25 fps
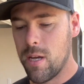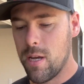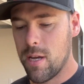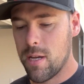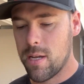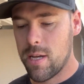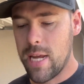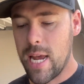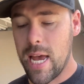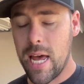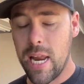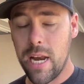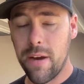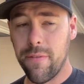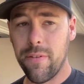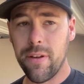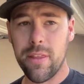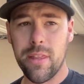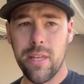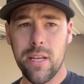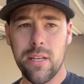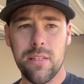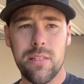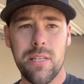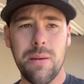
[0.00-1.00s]

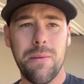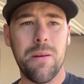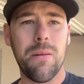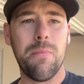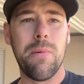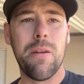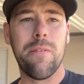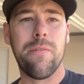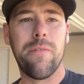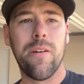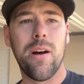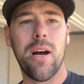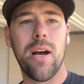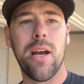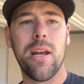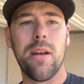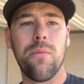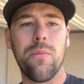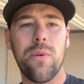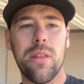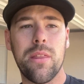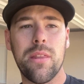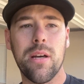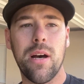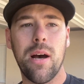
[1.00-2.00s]
everything seemed to be fine.
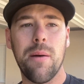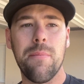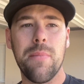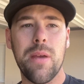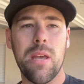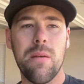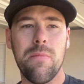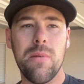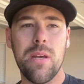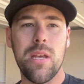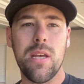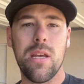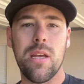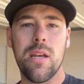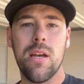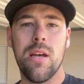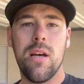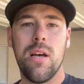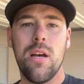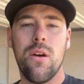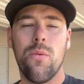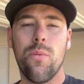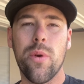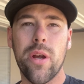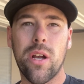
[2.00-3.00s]
We thought maybe,
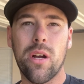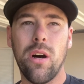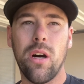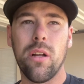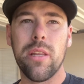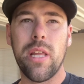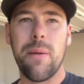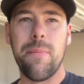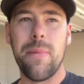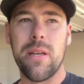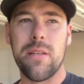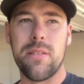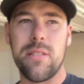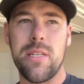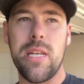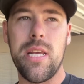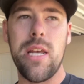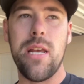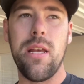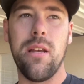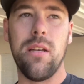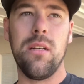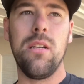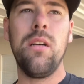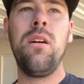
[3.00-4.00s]
we called
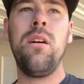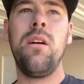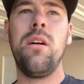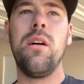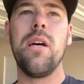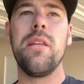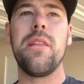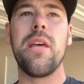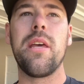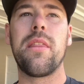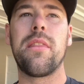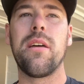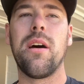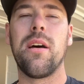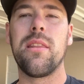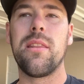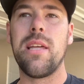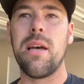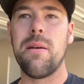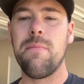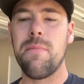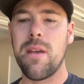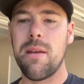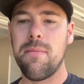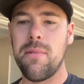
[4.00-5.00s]
MSD and they thought
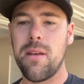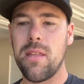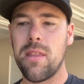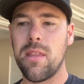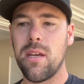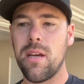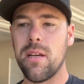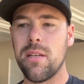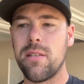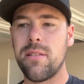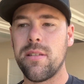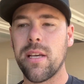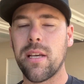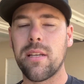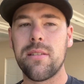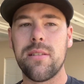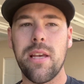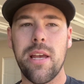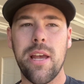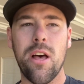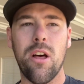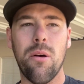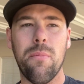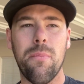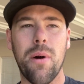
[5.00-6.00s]
that maybe the
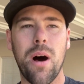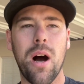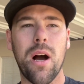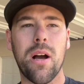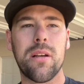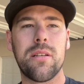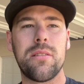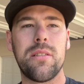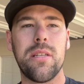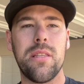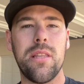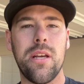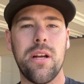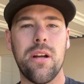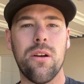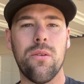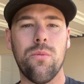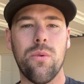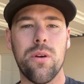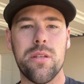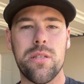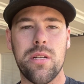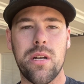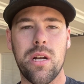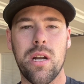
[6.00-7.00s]
6AL box in there
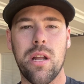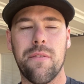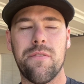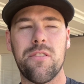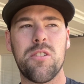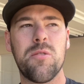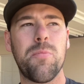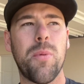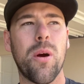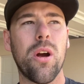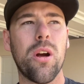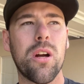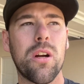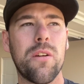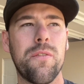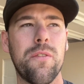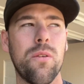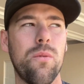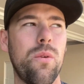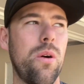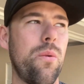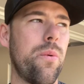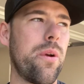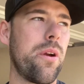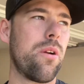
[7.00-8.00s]
wasn't enough spark for
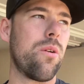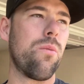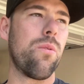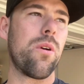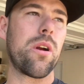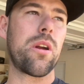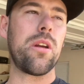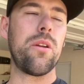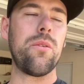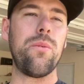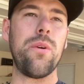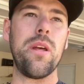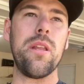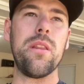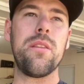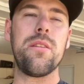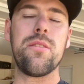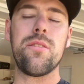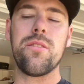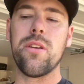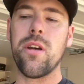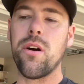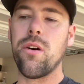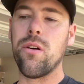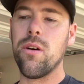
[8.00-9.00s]
what we were working with.
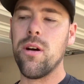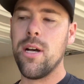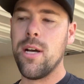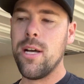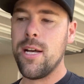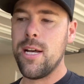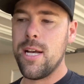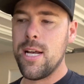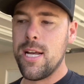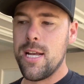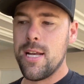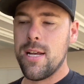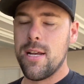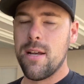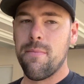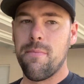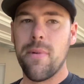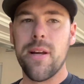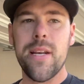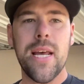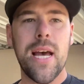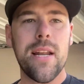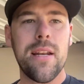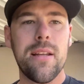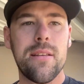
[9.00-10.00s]
So my
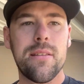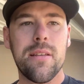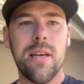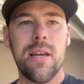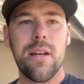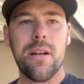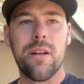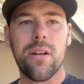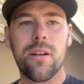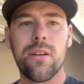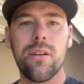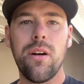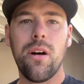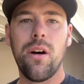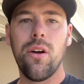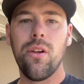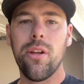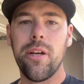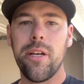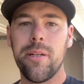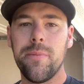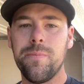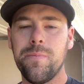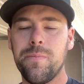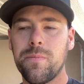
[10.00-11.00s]
dad decided to call it,